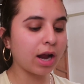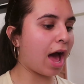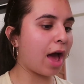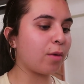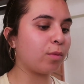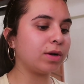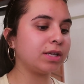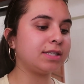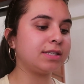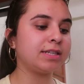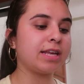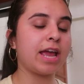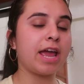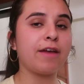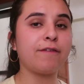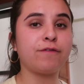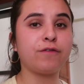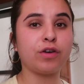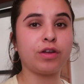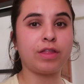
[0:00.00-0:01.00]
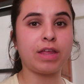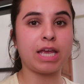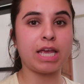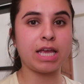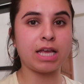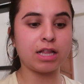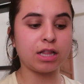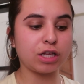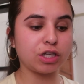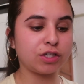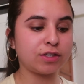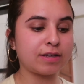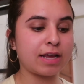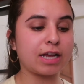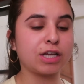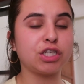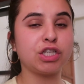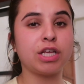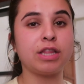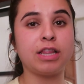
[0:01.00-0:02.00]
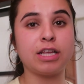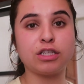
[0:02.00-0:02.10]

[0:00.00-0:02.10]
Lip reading: I would say for the English section,